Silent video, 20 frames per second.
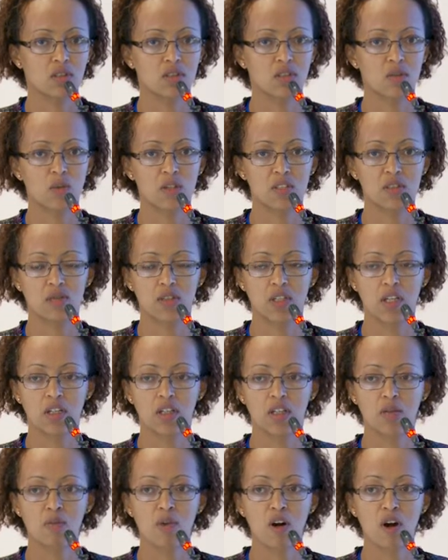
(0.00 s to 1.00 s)

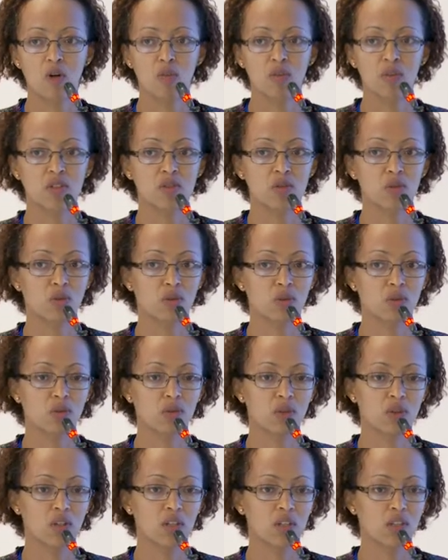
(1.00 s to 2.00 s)
specifically empowerment through
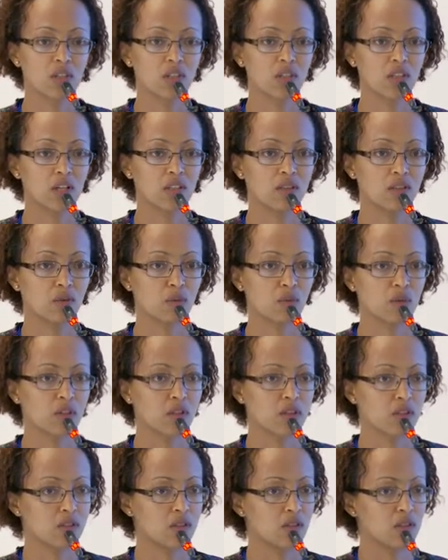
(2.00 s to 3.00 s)

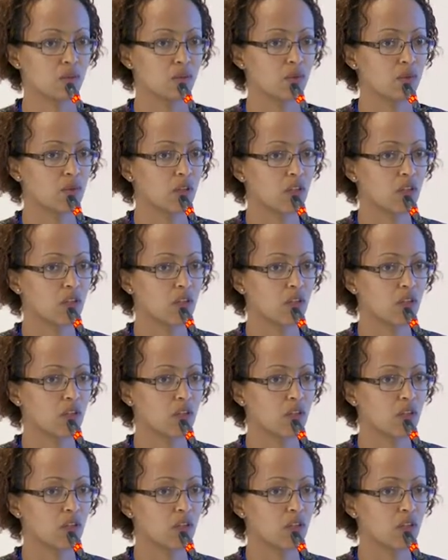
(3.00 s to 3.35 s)
entrepreneurship